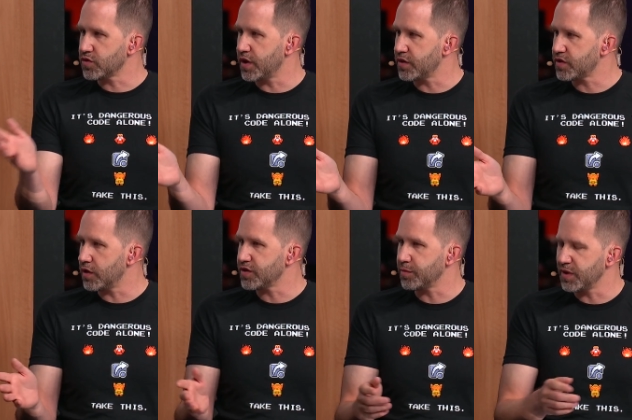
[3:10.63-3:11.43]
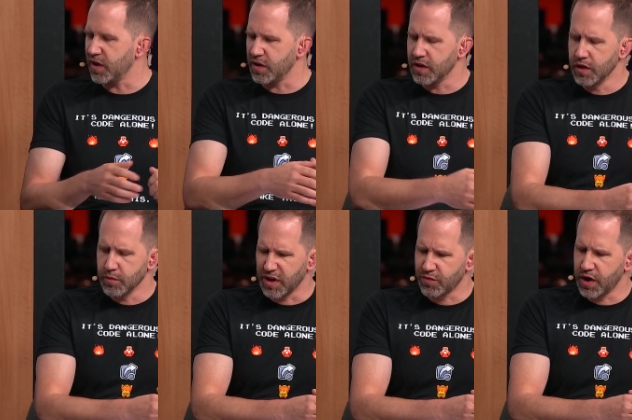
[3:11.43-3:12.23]
trying to sell something on
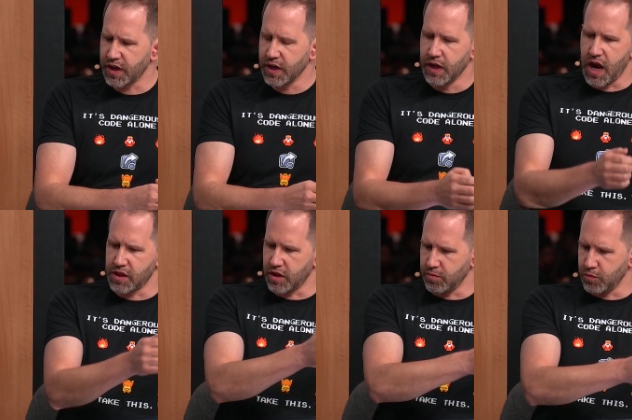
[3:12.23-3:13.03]
Black Friday, and they